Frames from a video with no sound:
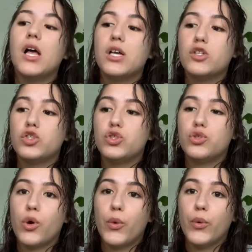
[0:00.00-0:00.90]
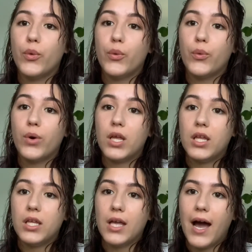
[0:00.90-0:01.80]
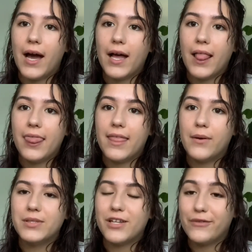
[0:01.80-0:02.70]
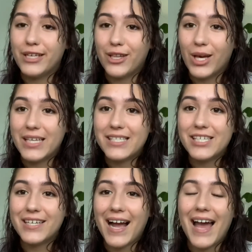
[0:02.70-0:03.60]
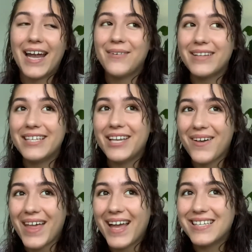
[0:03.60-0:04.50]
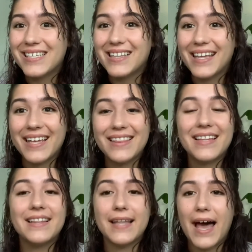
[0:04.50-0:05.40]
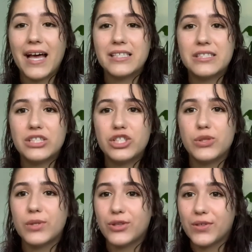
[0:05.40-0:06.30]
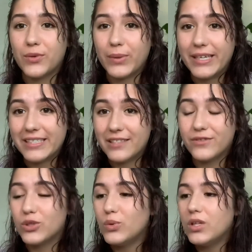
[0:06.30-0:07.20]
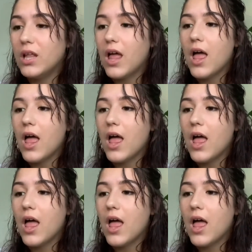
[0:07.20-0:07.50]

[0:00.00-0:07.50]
So yeah, that was definitely a lot easier. I didn't really know that until like the last 2 or 3 weeks of school.